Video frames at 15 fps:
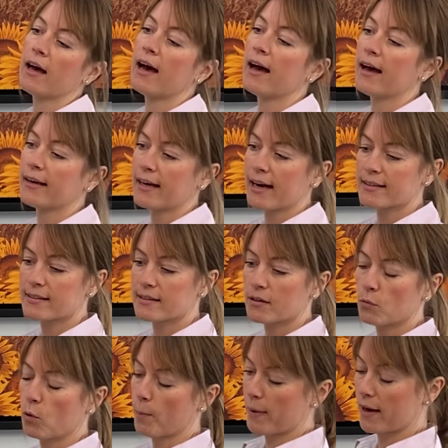had asked
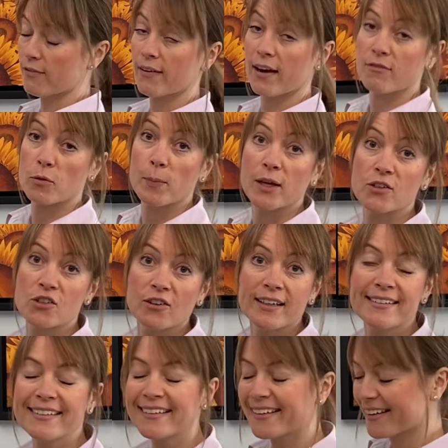what my favourite picture
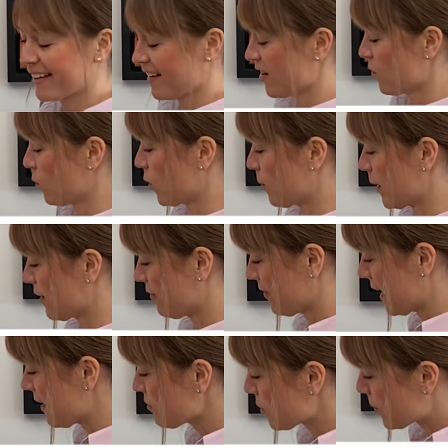is. Well, my
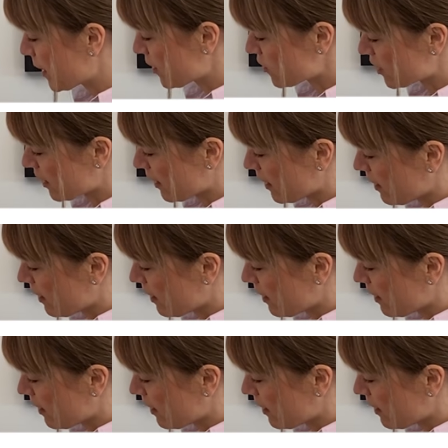favourite picture that